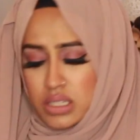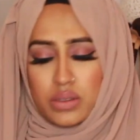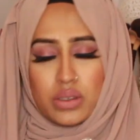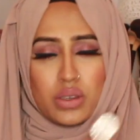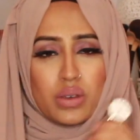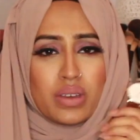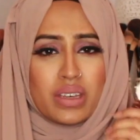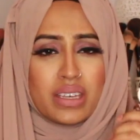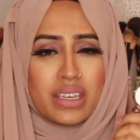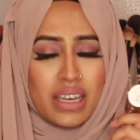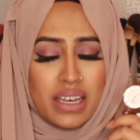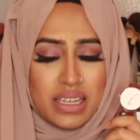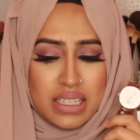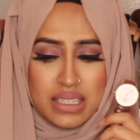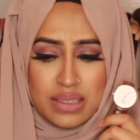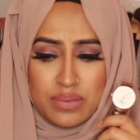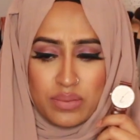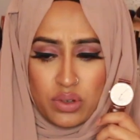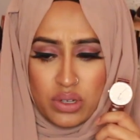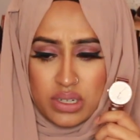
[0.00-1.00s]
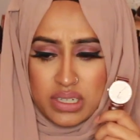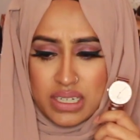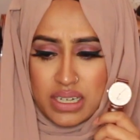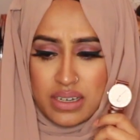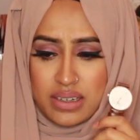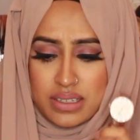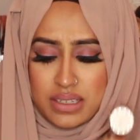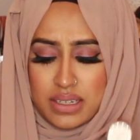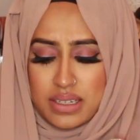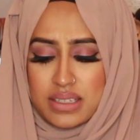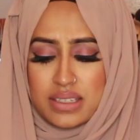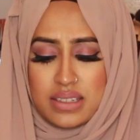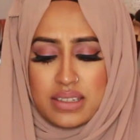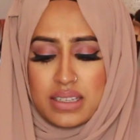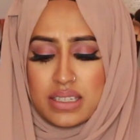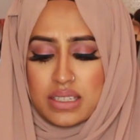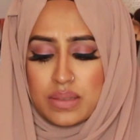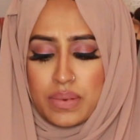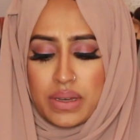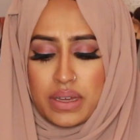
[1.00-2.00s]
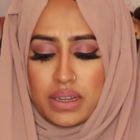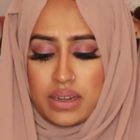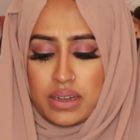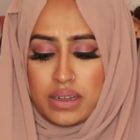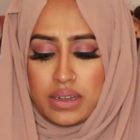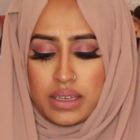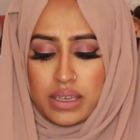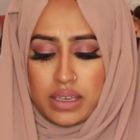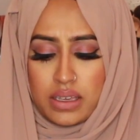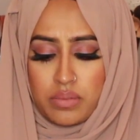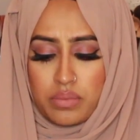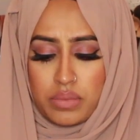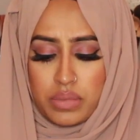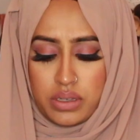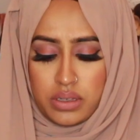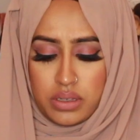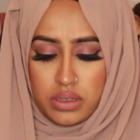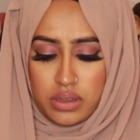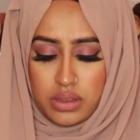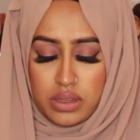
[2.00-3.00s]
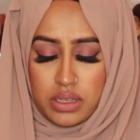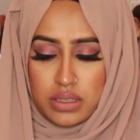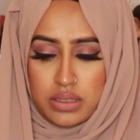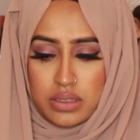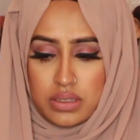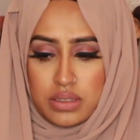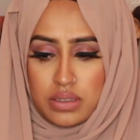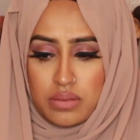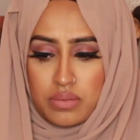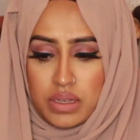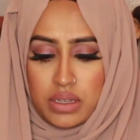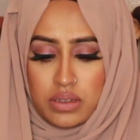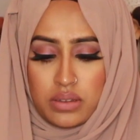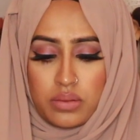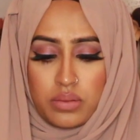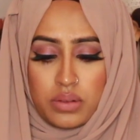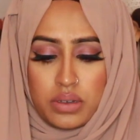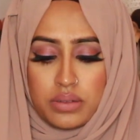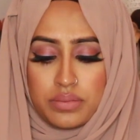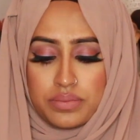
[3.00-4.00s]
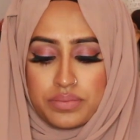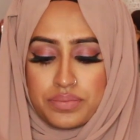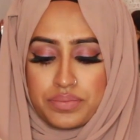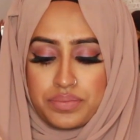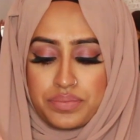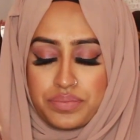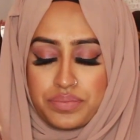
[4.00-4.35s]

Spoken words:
so you can get a smaller dial size than this, but I don't like it. But this is the men's one.